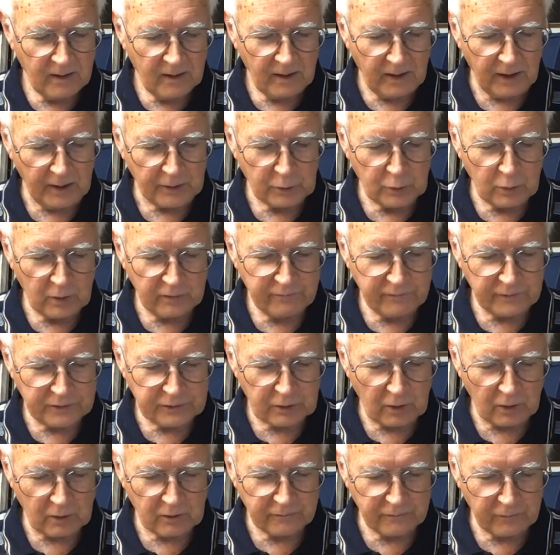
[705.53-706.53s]
Are you a
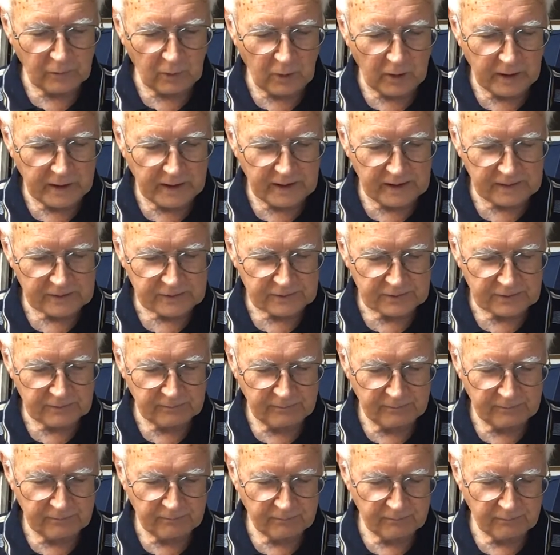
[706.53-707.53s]
photographer? I asked.
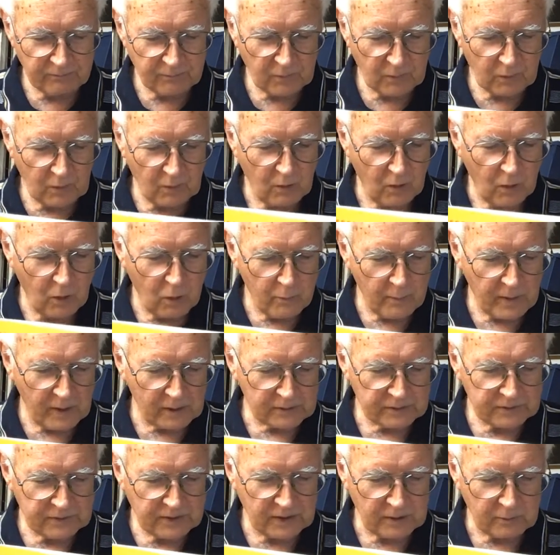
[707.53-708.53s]

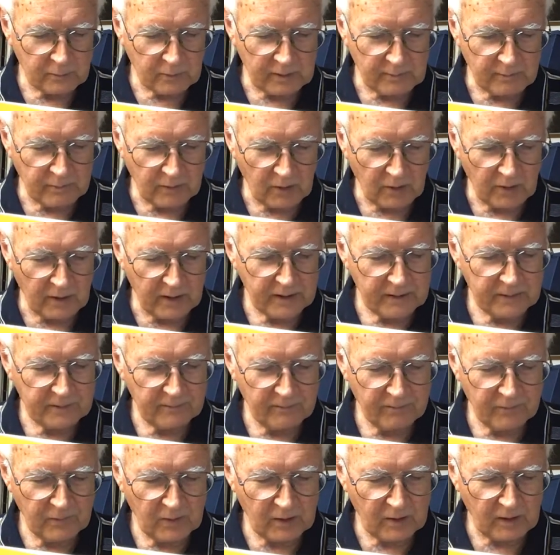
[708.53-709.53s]
Almost, he replied.
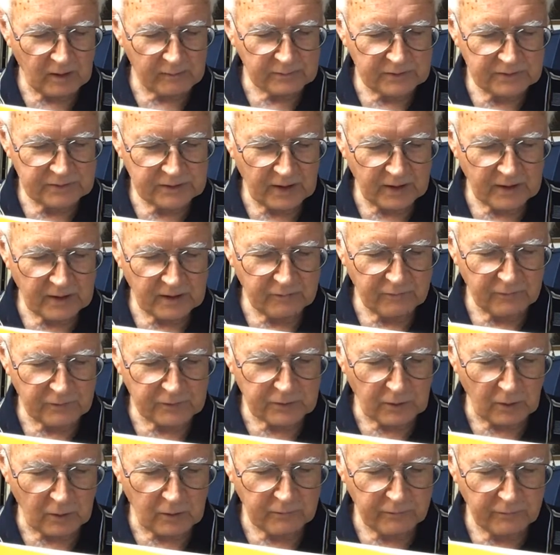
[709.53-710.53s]
I'm studying
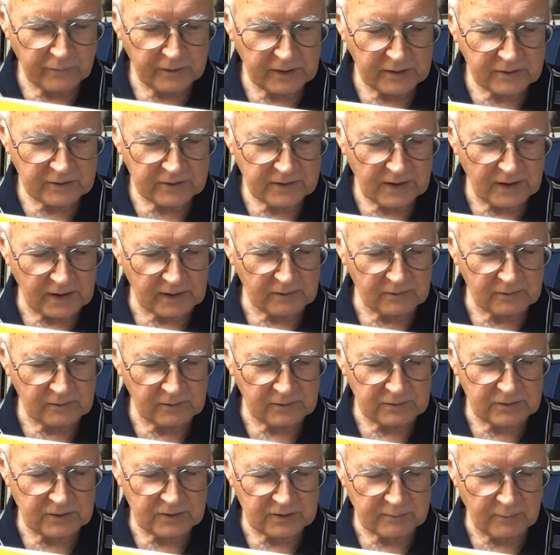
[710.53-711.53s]
photography at Tech.
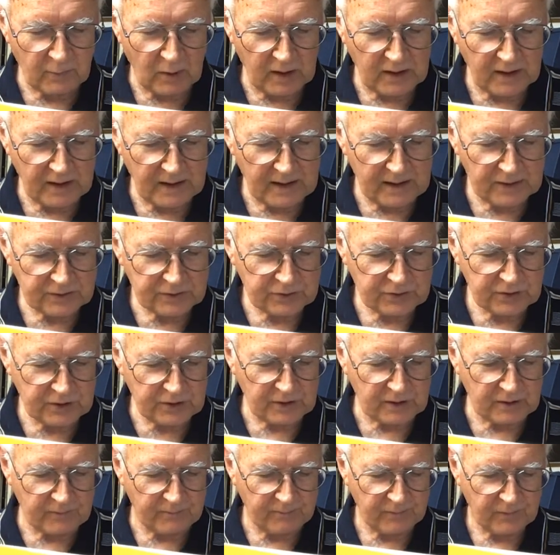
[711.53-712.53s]
This is my last
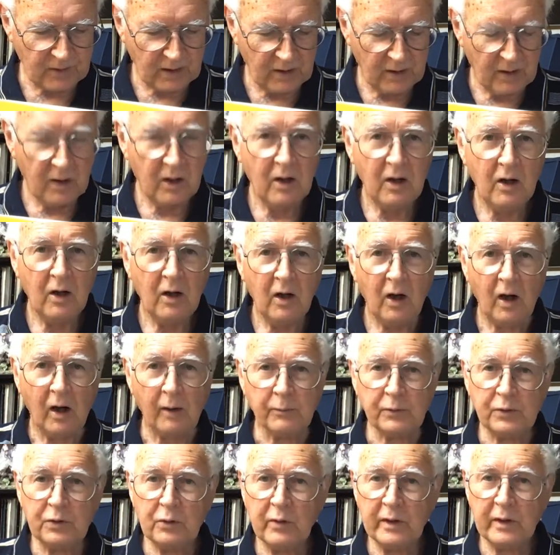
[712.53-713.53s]
year.
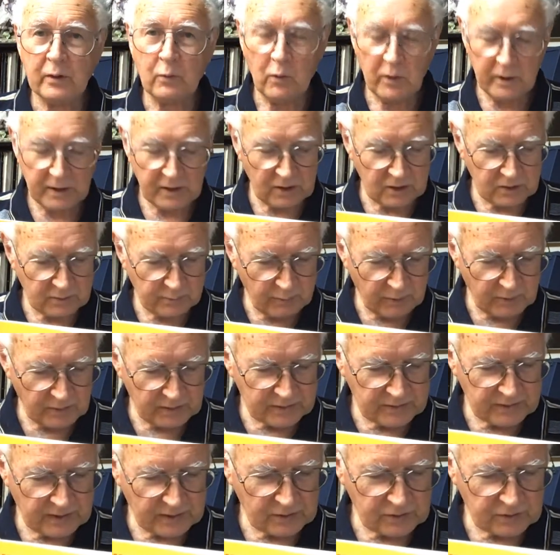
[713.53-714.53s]
I'm doing work
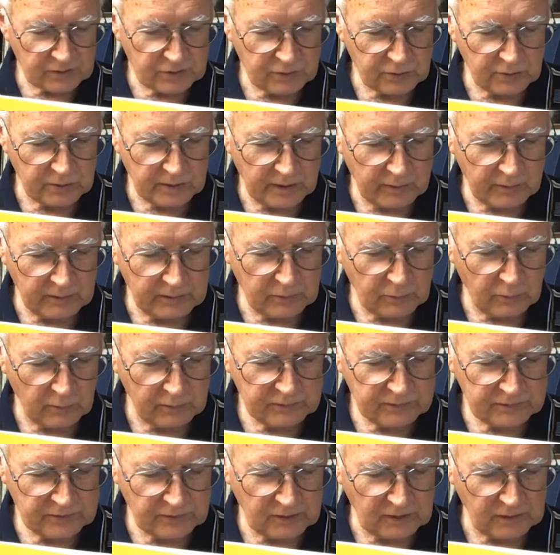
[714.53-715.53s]
experience at a studio in
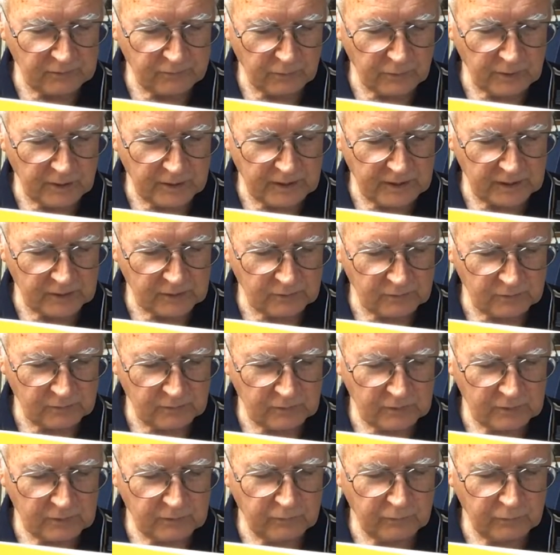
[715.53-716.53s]
North Sydney for the next
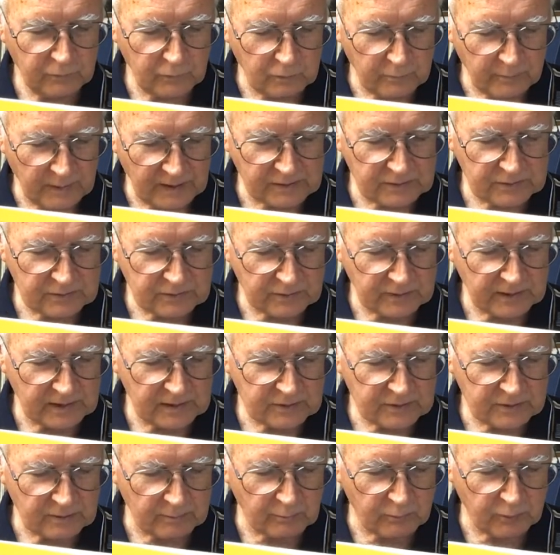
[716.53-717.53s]
few months to
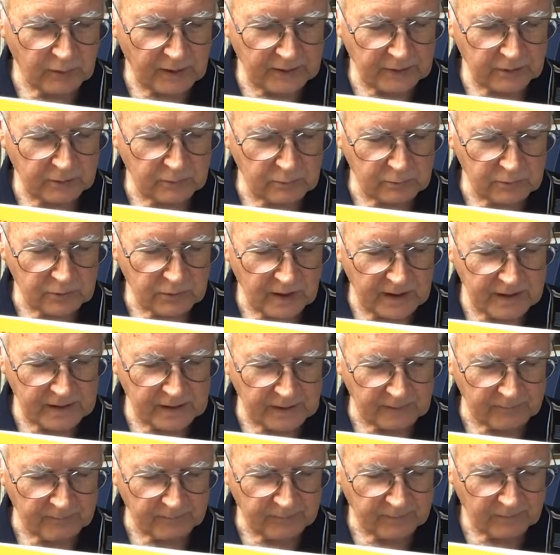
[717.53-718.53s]
get some practical
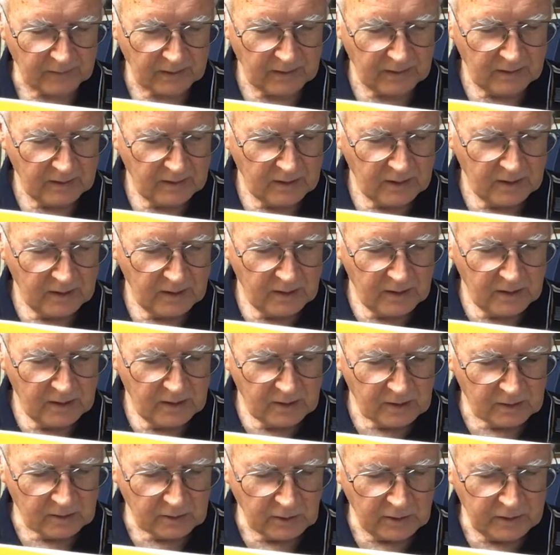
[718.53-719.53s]
training.
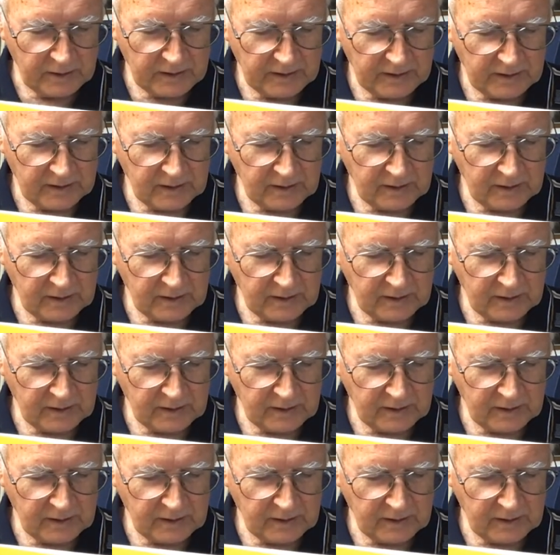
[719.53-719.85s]
Learning